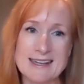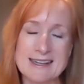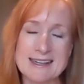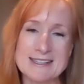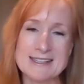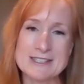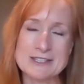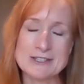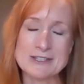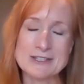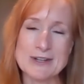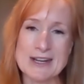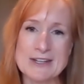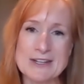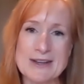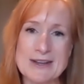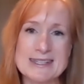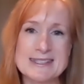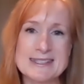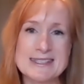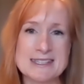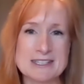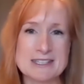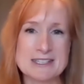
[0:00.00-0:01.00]
uh, to try to
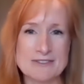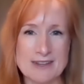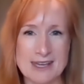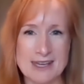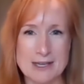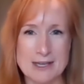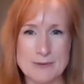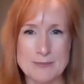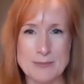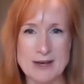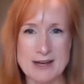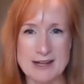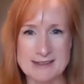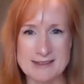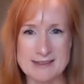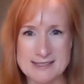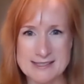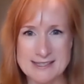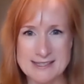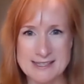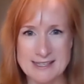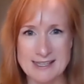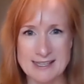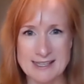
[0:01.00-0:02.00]
identify a
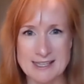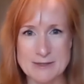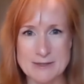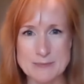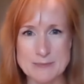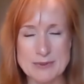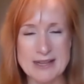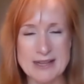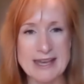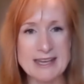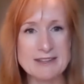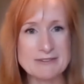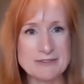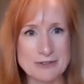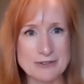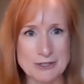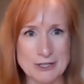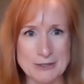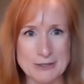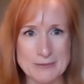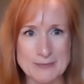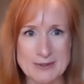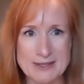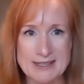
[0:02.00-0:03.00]
policy
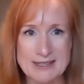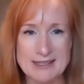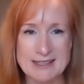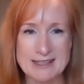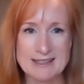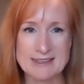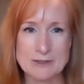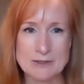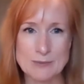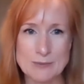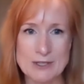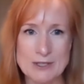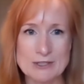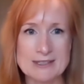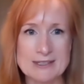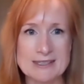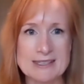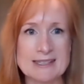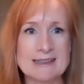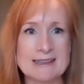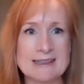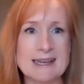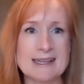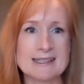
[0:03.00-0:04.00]
platform that we
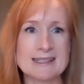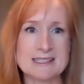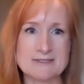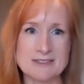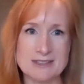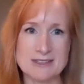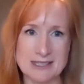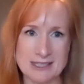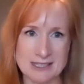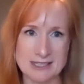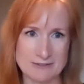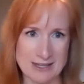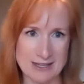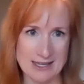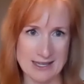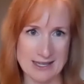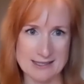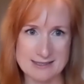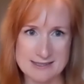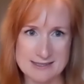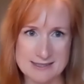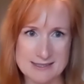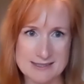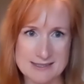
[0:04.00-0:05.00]
could collectively
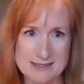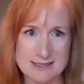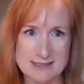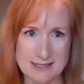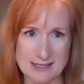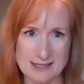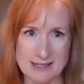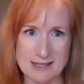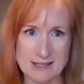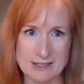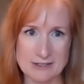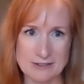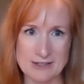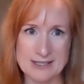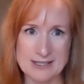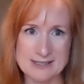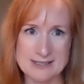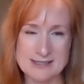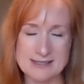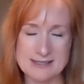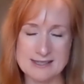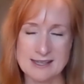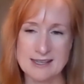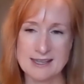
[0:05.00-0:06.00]
advance to
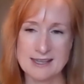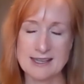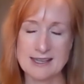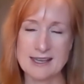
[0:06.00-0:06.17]
Congress